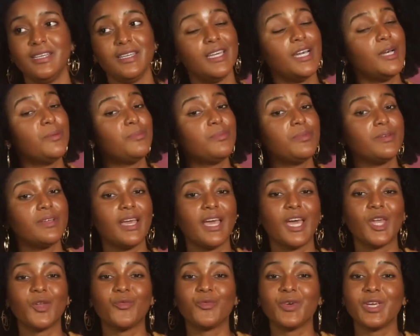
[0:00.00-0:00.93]
Yep,
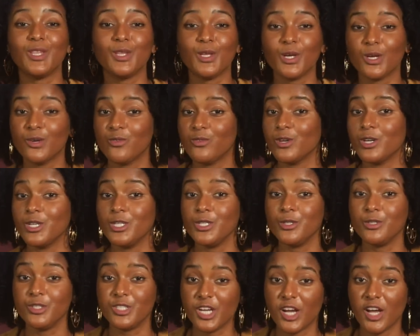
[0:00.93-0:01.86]
and we look for a
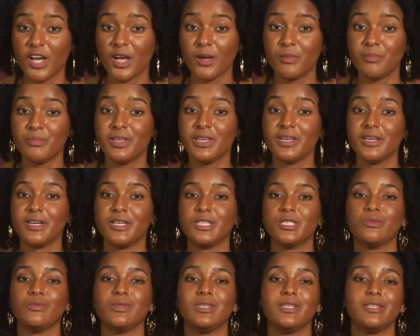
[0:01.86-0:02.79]
new job
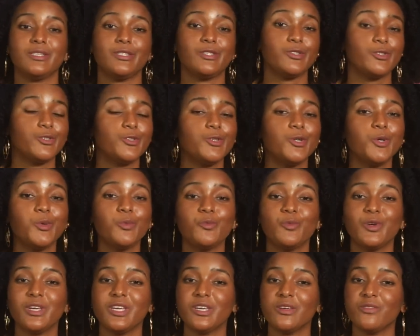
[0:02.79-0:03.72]
because we assume
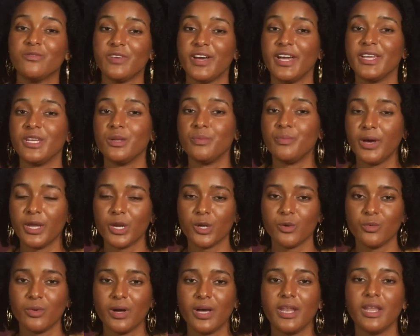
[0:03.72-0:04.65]
we can find a better
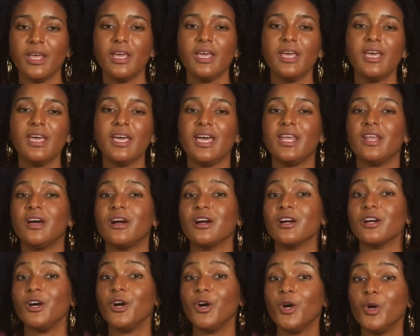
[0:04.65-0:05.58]
one, and
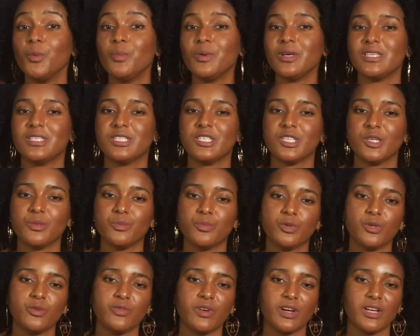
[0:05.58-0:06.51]
our hope is to
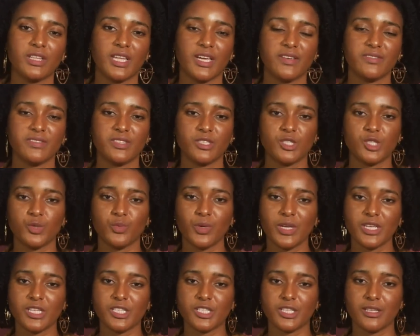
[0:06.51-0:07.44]
improve our life
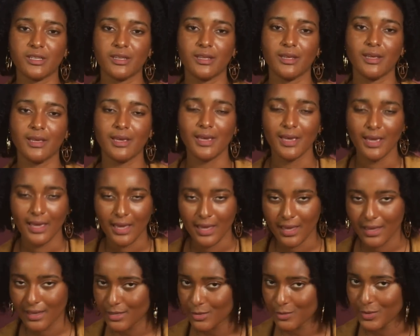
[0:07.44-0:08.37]
situation.
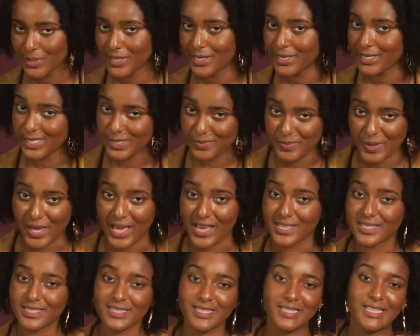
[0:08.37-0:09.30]
And we
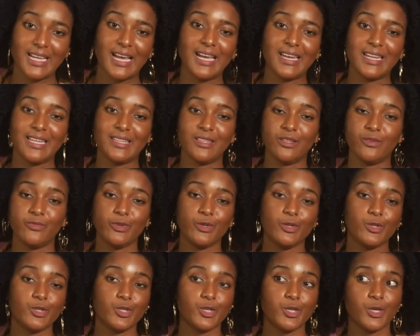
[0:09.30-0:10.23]
expect that in the
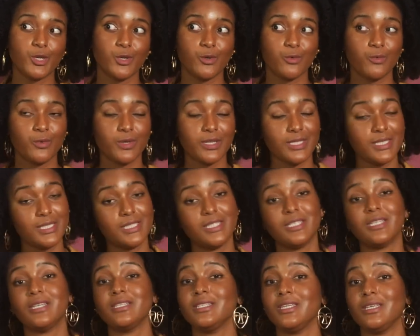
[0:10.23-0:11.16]
future, we'll
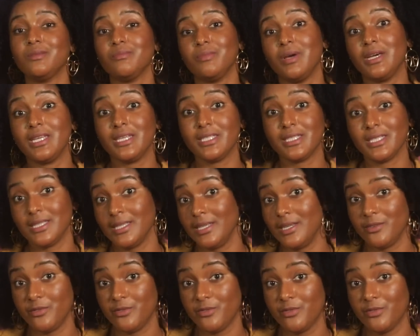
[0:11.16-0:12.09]
still need money to live.